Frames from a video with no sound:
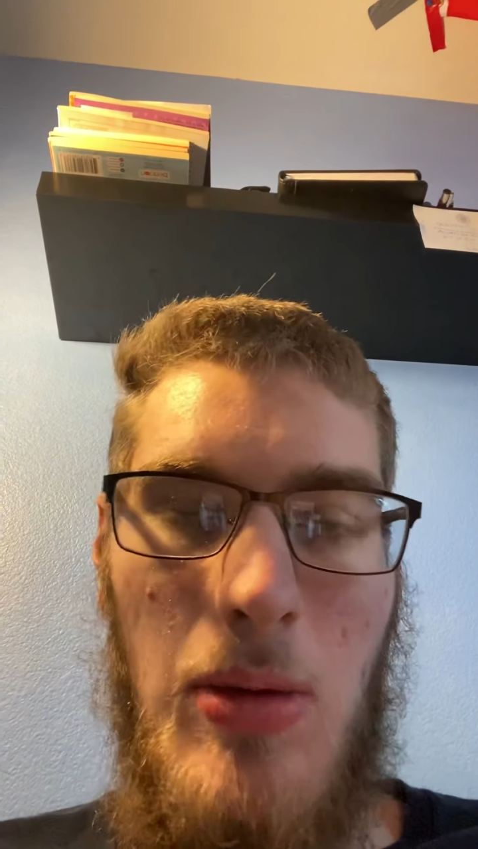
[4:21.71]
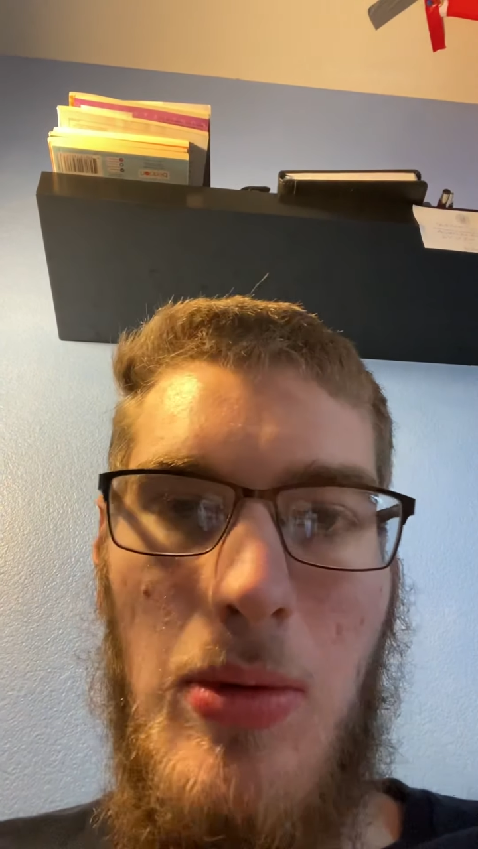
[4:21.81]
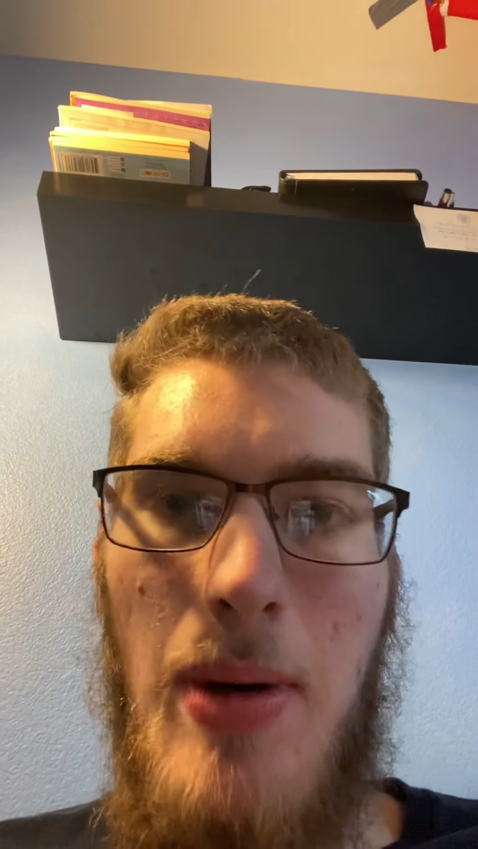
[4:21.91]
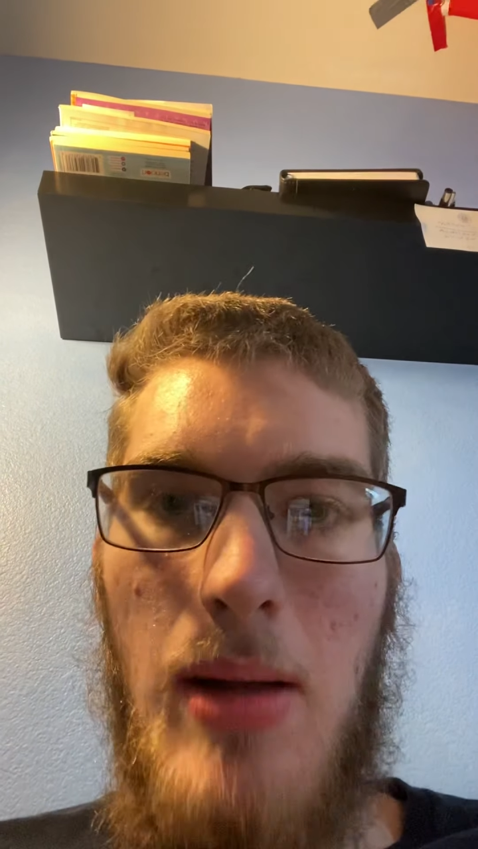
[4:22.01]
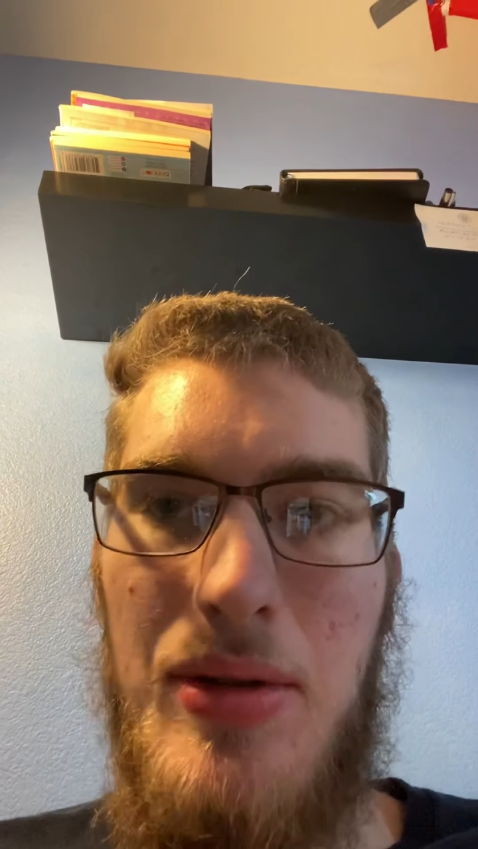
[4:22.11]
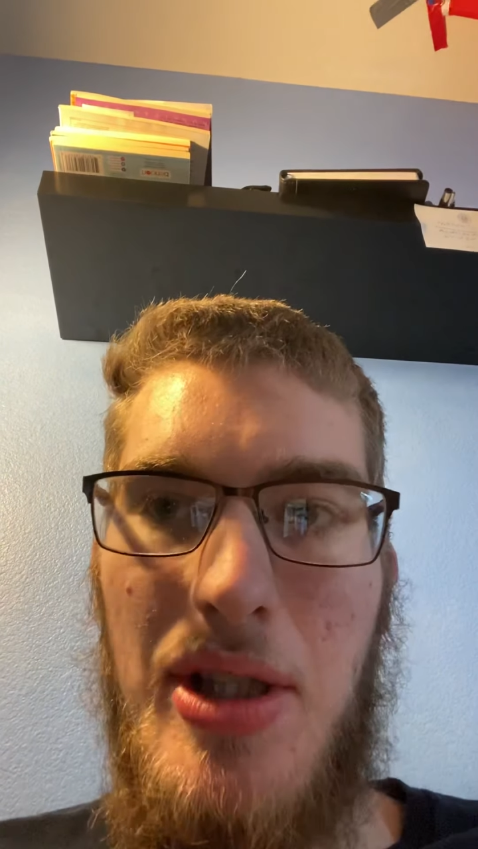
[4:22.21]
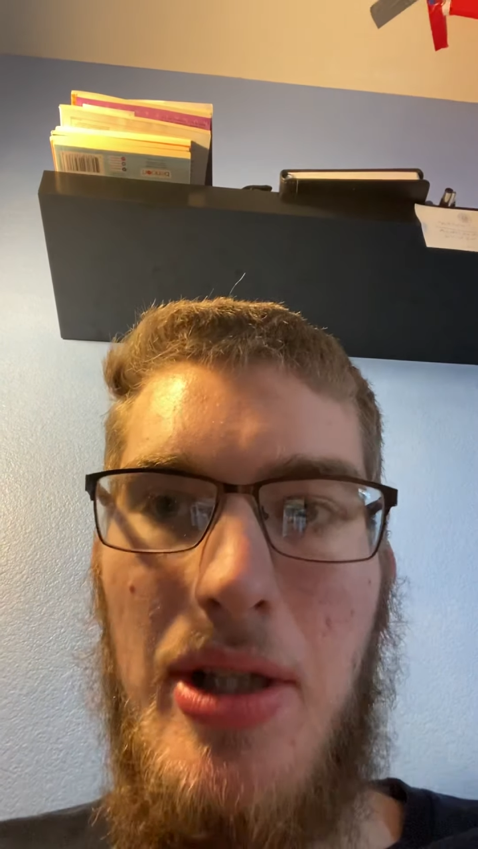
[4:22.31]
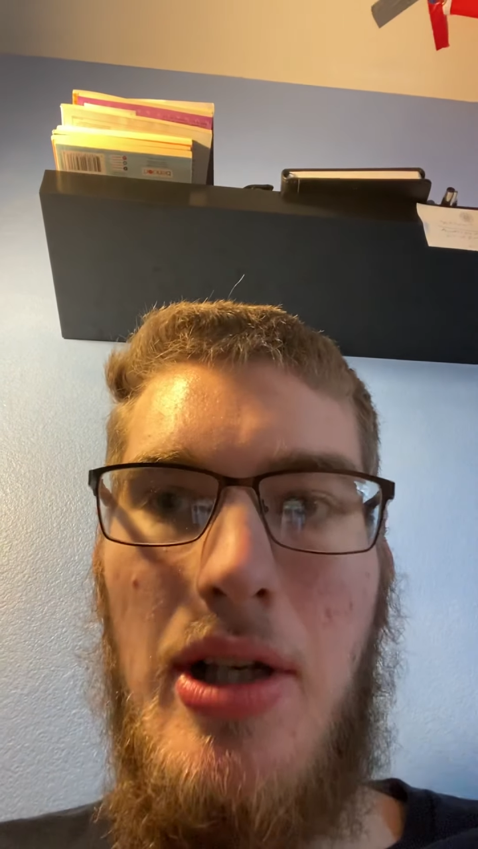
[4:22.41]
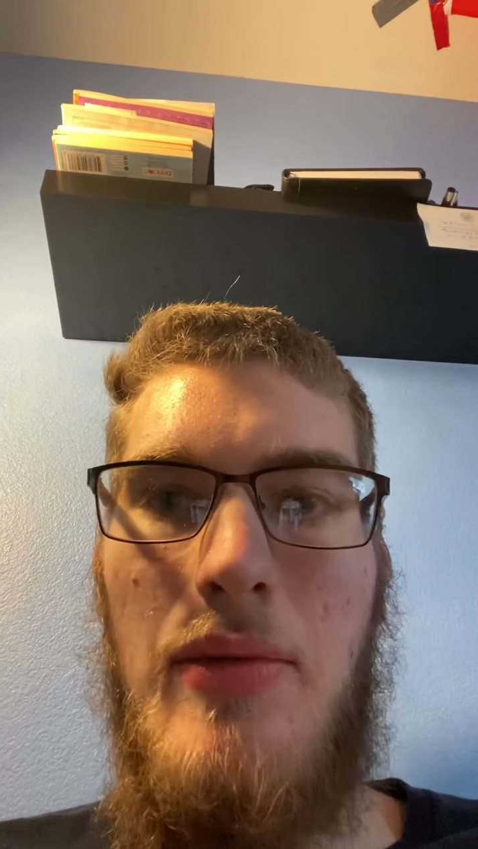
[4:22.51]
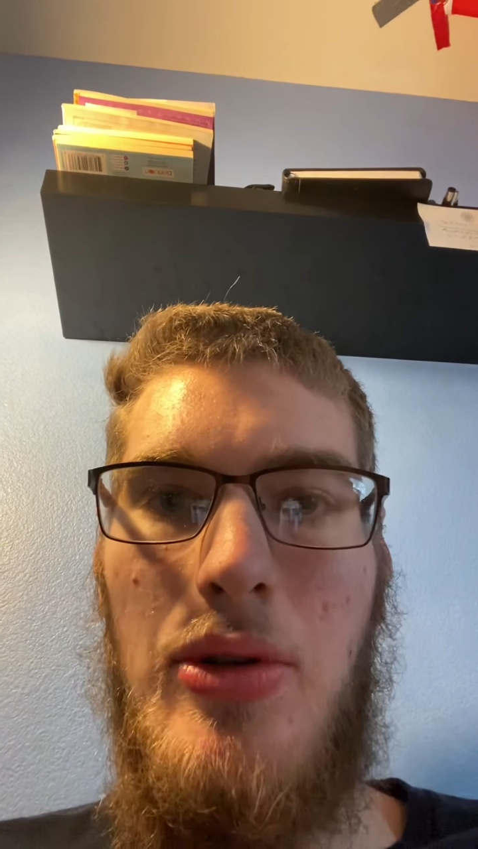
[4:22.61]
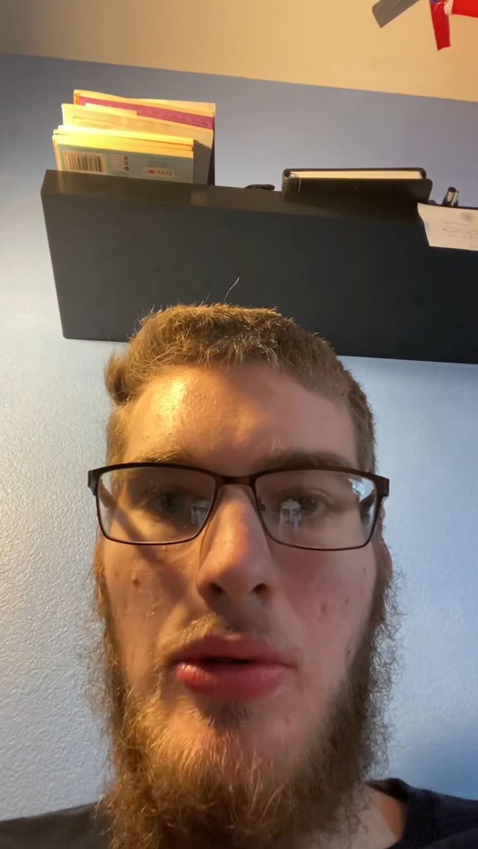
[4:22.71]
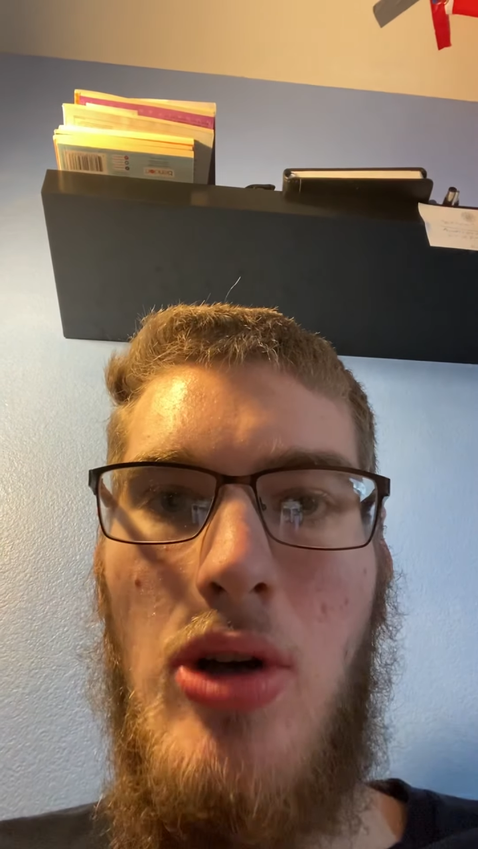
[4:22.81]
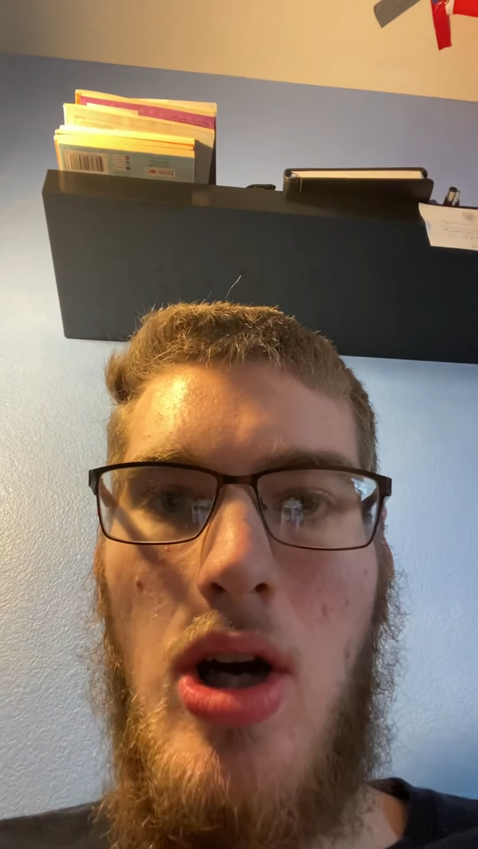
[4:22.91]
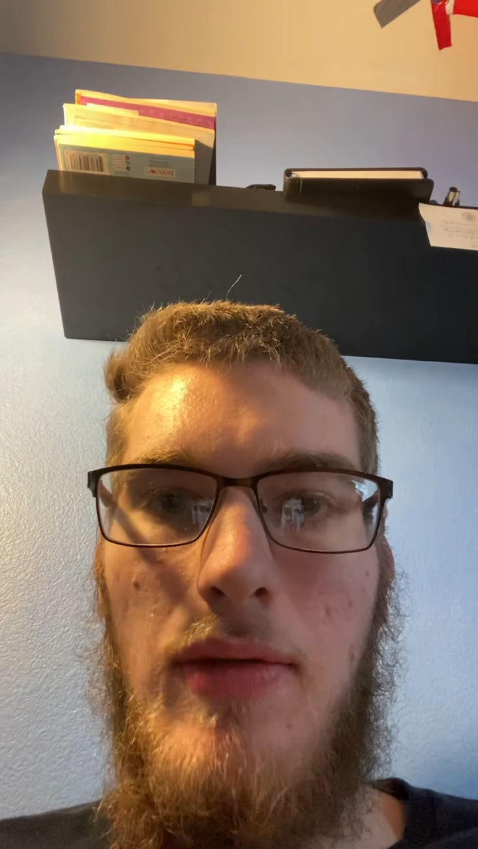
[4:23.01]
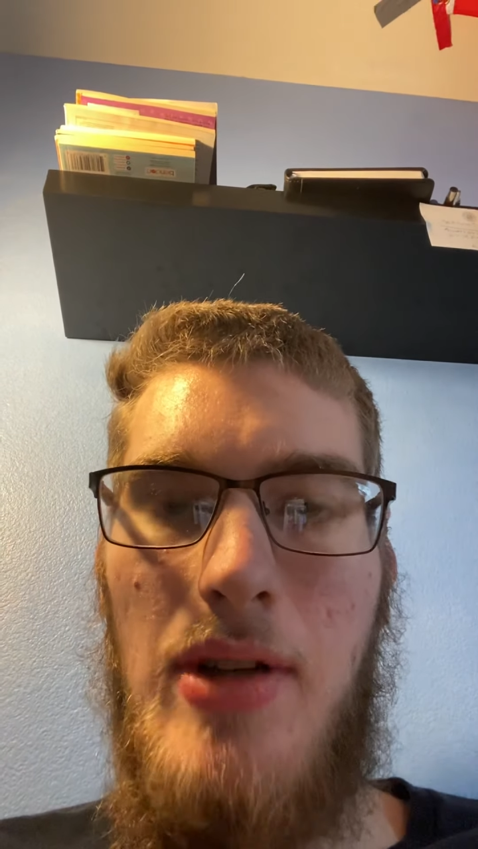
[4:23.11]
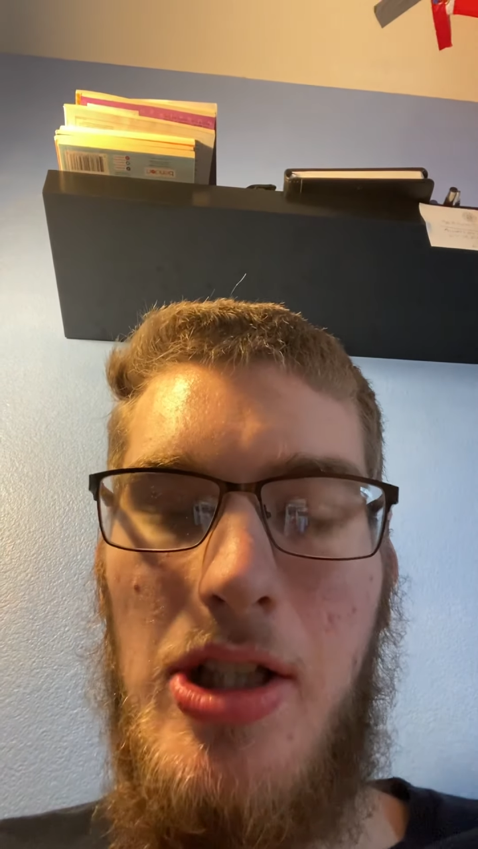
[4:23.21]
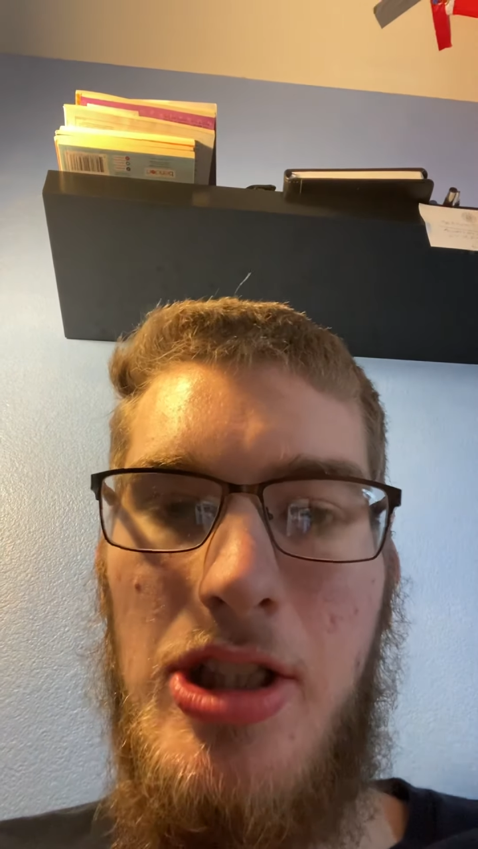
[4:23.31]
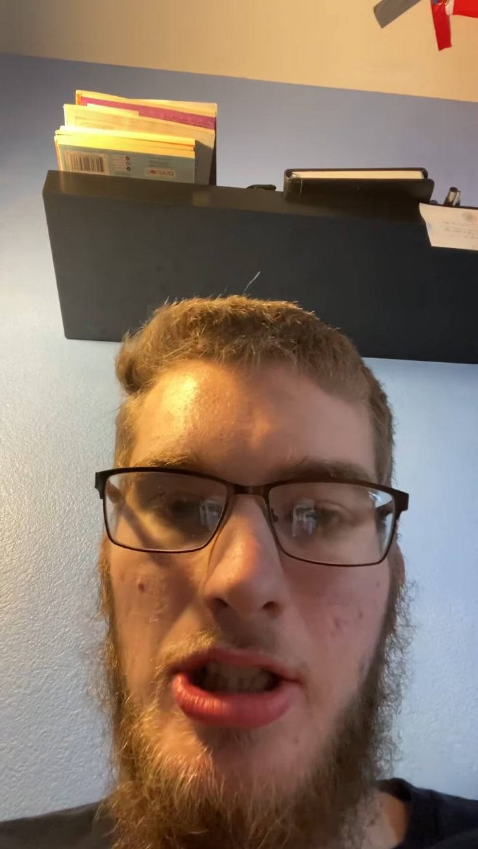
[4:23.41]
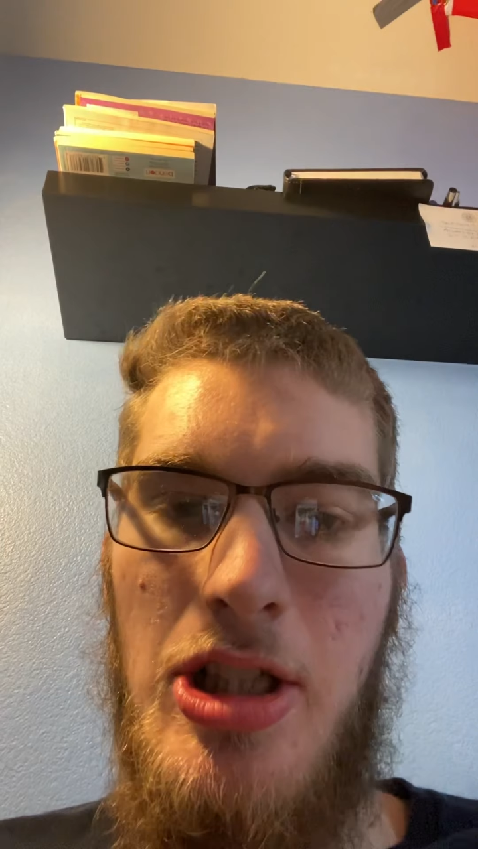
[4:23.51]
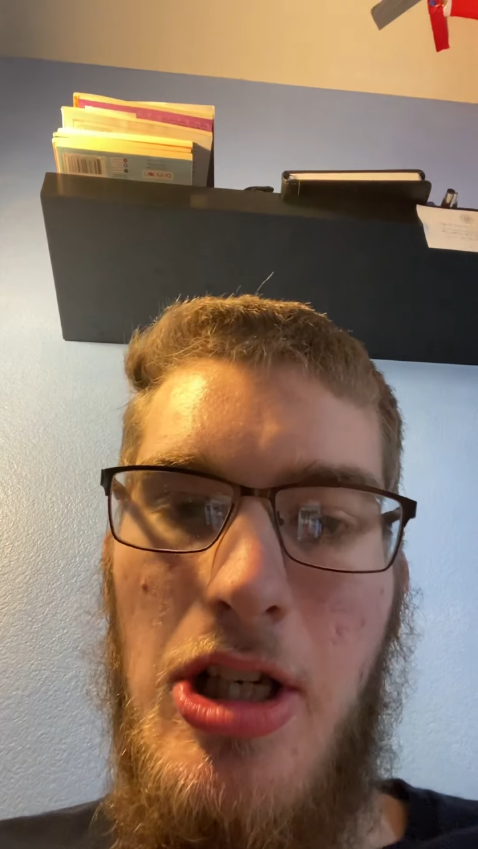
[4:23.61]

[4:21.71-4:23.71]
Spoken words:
Republican governor in office.